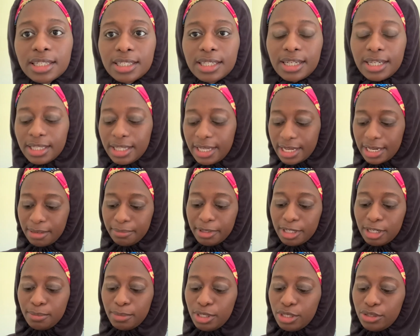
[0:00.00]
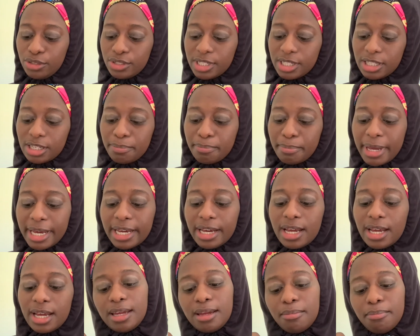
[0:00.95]
Again, I'm gonna be using the
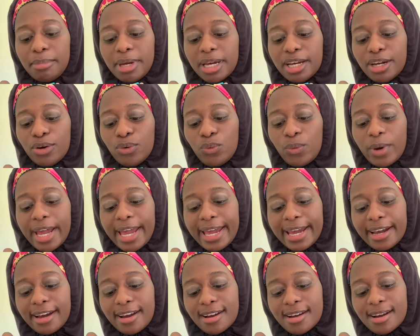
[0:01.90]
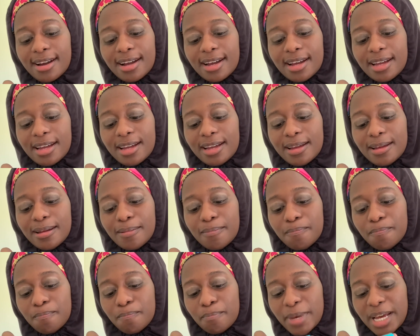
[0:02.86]
Mega Wear
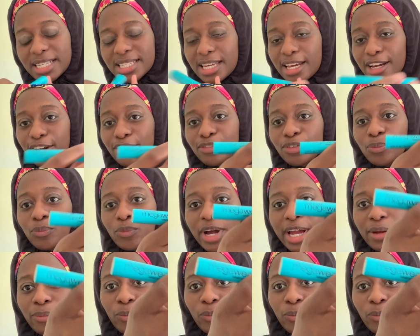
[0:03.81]
mascara from Wet n